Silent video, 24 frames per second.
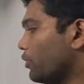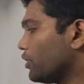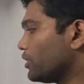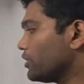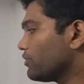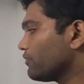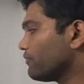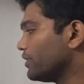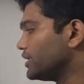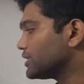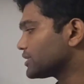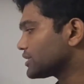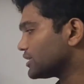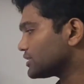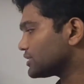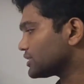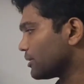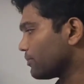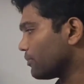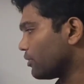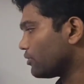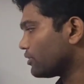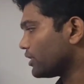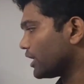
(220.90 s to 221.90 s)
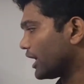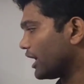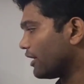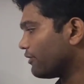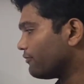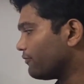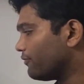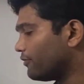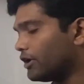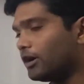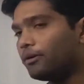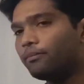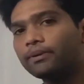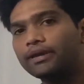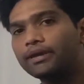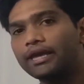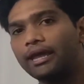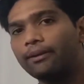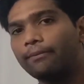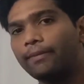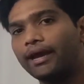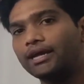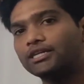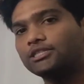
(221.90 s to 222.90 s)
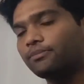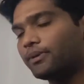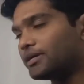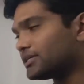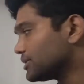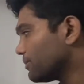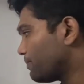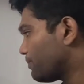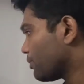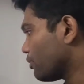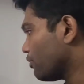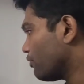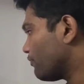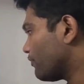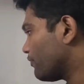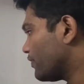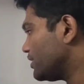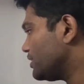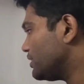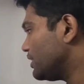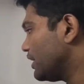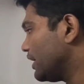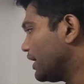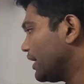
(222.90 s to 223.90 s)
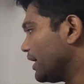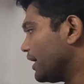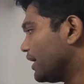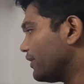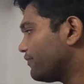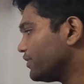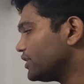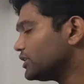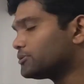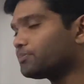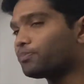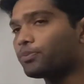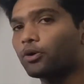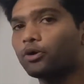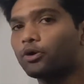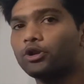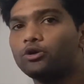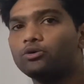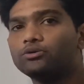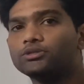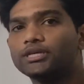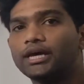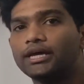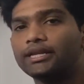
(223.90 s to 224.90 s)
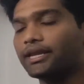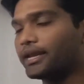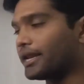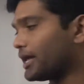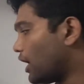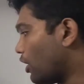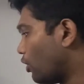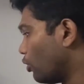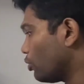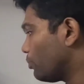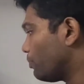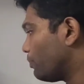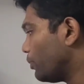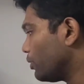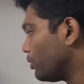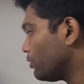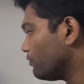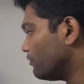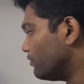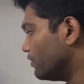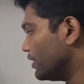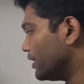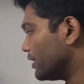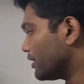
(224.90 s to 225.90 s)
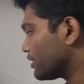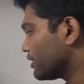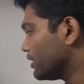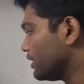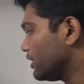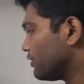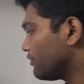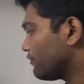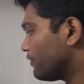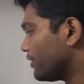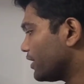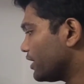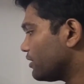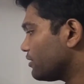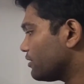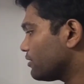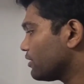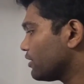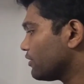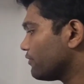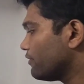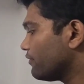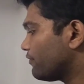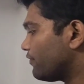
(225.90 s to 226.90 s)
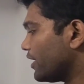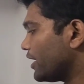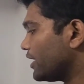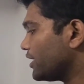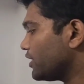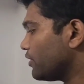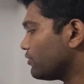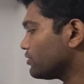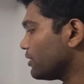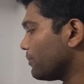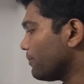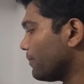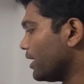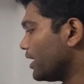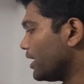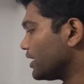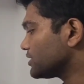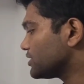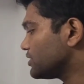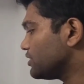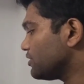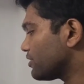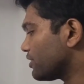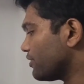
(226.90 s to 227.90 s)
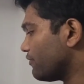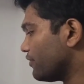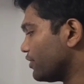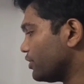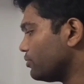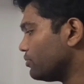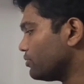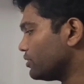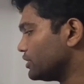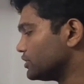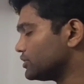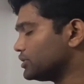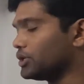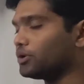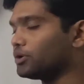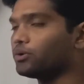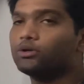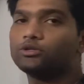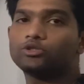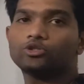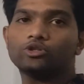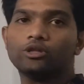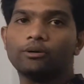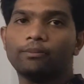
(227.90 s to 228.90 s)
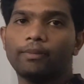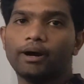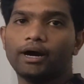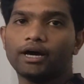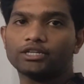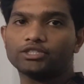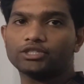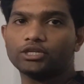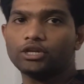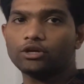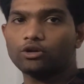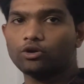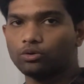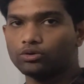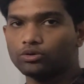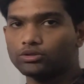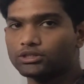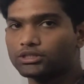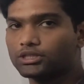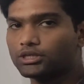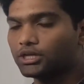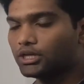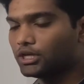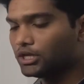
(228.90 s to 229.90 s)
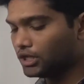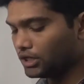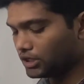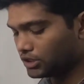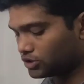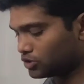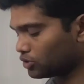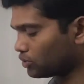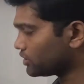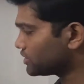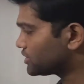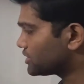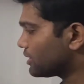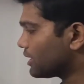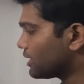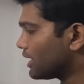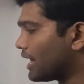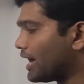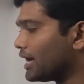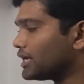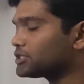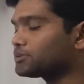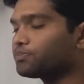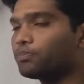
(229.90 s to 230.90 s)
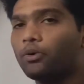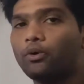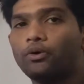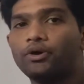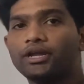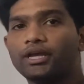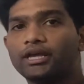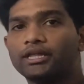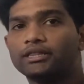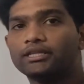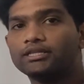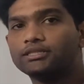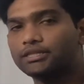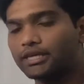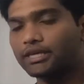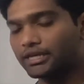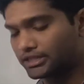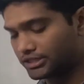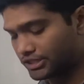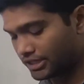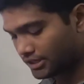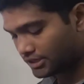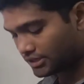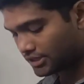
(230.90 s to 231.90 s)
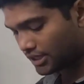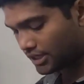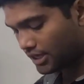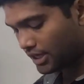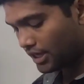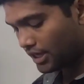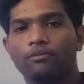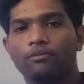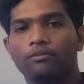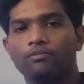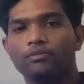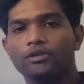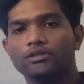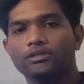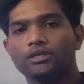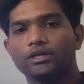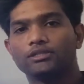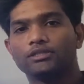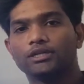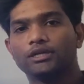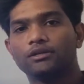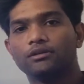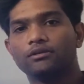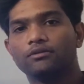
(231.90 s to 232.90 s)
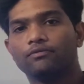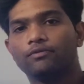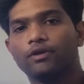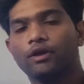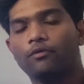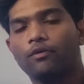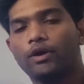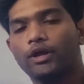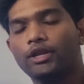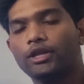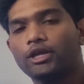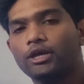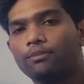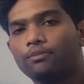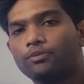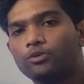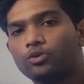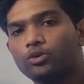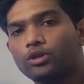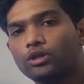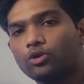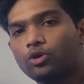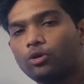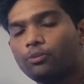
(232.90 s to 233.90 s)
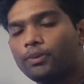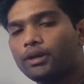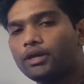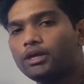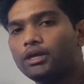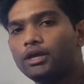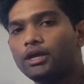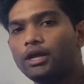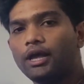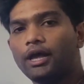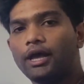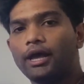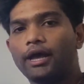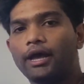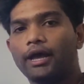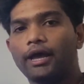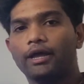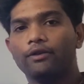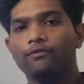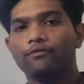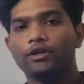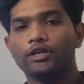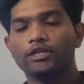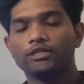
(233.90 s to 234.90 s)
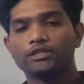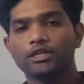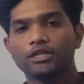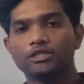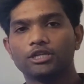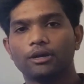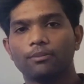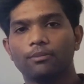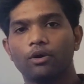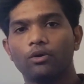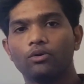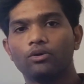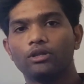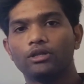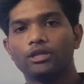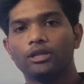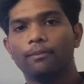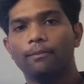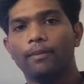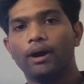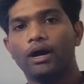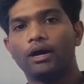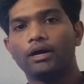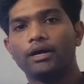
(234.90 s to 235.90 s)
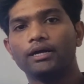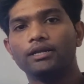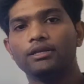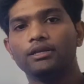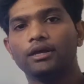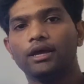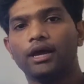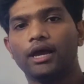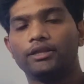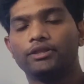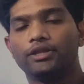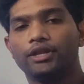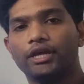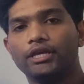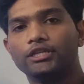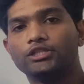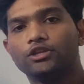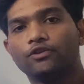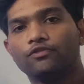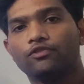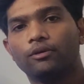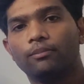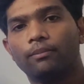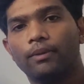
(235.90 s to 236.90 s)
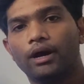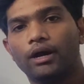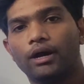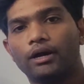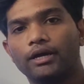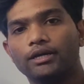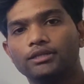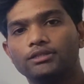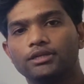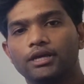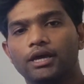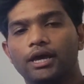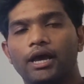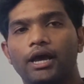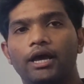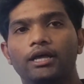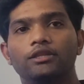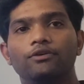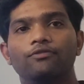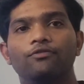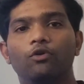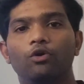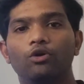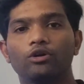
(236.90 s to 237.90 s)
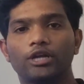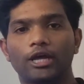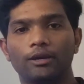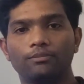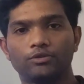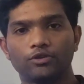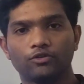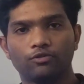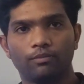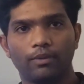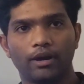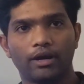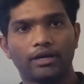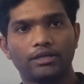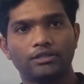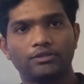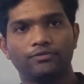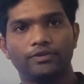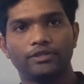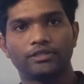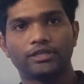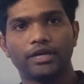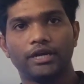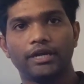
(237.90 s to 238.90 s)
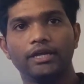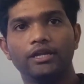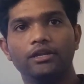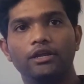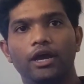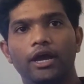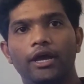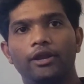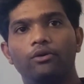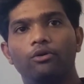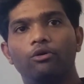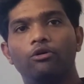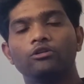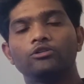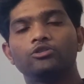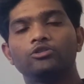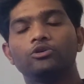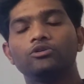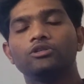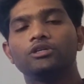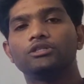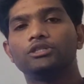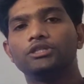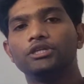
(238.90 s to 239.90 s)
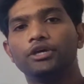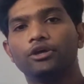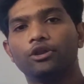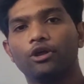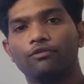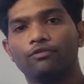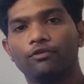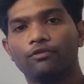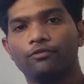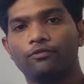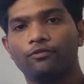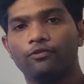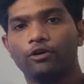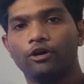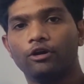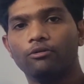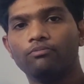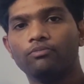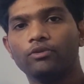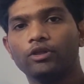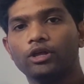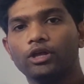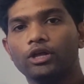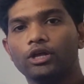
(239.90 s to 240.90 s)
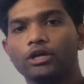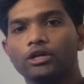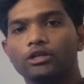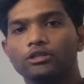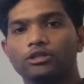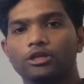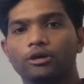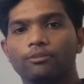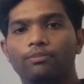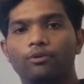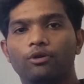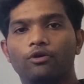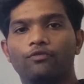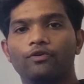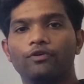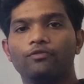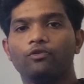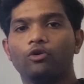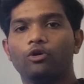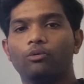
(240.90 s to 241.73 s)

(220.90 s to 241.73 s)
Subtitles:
point we discussed about a firm can maximize the profit if it is produced at an output where we find out the marginal revenue is equals to the marginal cost. So this is the last point in this section. From this section we are winding up to the topic, and we discussed about the market and the nature of the markets and the 4 types of markets we studied, and also the theory of a firm, the profit